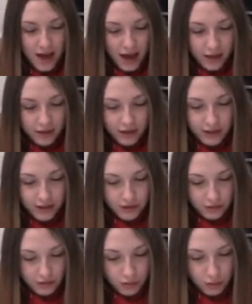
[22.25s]
NRH
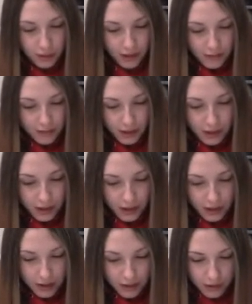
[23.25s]
students will be
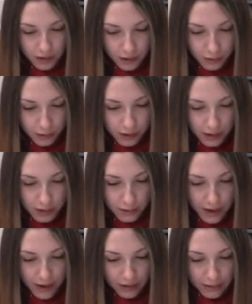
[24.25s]
competing in the Euclid
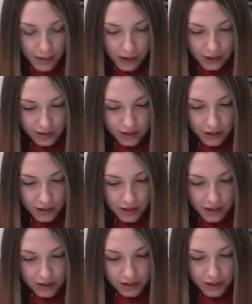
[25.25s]
Mathematics
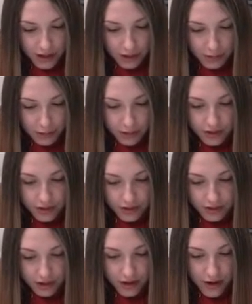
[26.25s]
Contest in April this
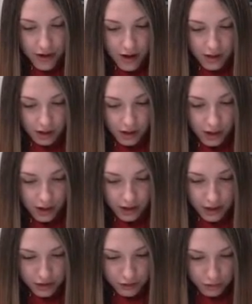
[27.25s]
year. The
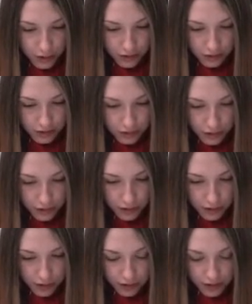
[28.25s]
contest runs through the
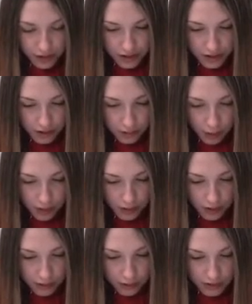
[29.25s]
University of
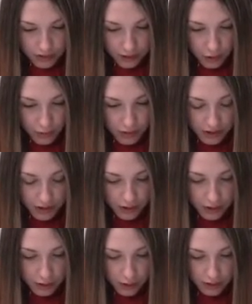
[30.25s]
Waterloo and is open to
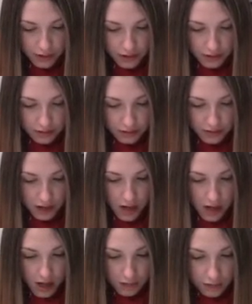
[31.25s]
grade 12 students.
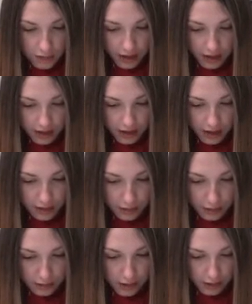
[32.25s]
If you would like to
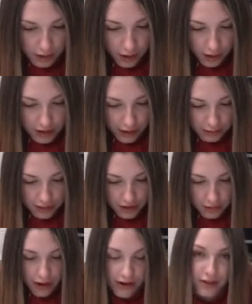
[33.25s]
enter, please contact Ms.
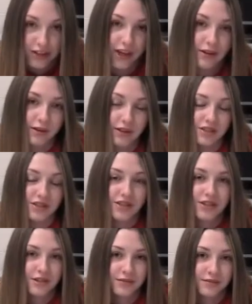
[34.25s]
Meyer to get registered.